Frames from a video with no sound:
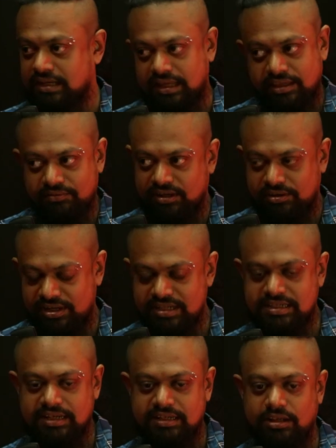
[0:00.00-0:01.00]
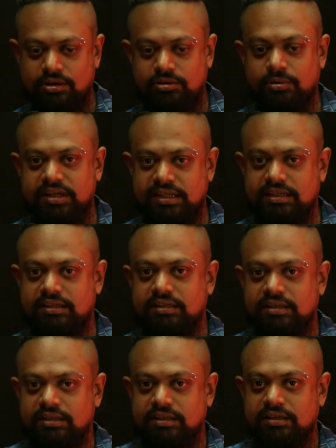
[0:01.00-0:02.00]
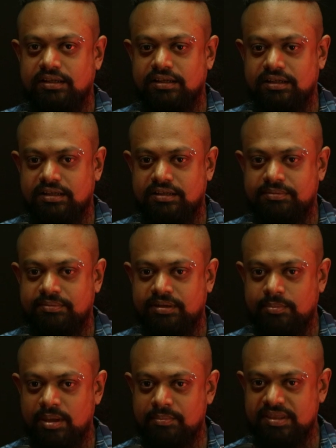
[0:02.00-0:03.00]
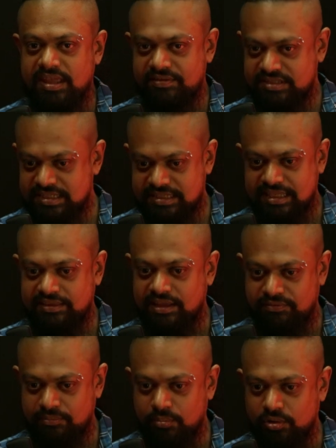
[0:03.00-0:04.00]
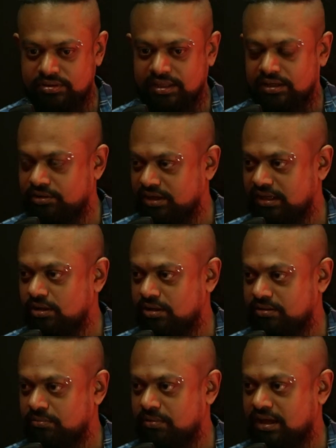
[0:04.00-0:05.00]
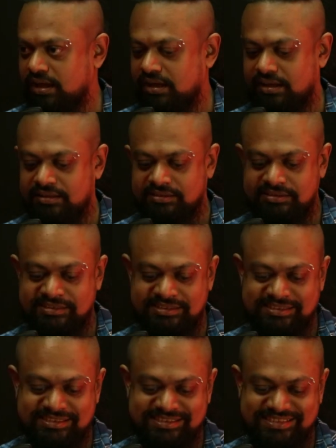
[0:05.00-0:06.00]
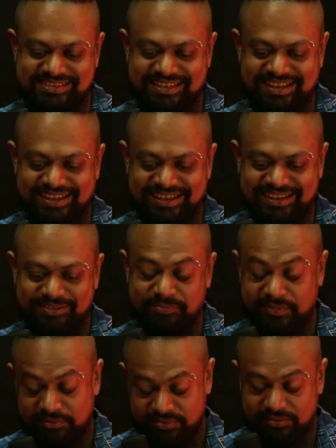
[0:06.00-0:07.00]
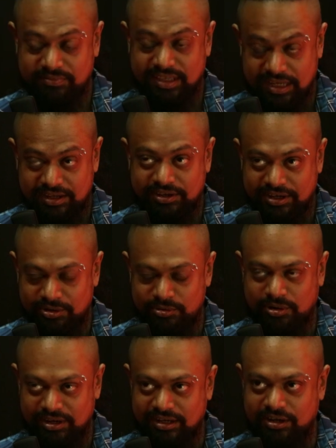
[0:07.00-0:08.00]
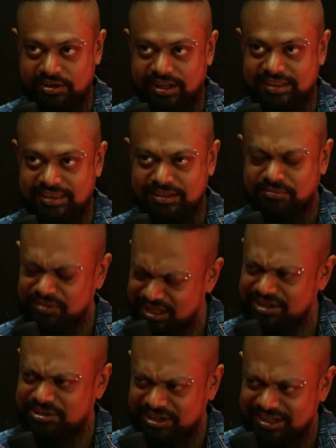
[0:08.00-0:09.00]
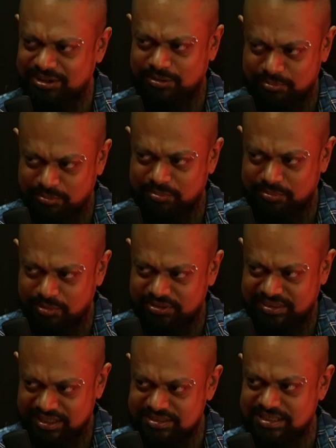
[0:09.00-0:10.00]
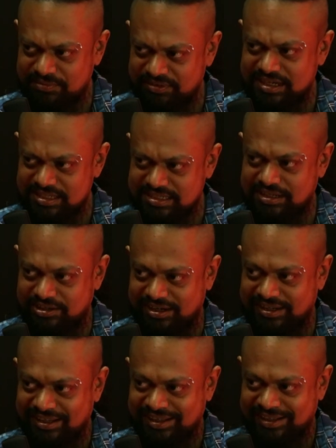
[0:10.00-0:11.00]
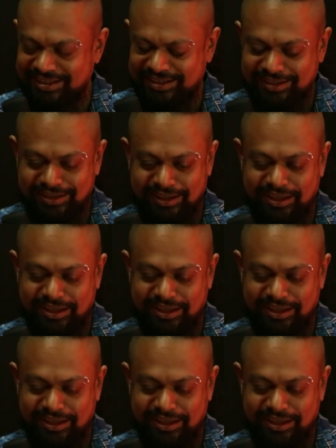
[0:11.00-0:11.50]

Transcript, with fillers: Like even recently on Twitter, uh, remember there was this thing that we both agreed on where uh, we, we agree on quite a lot, I think. We agree on more things than we disagree. Things. Yeah, even yeah.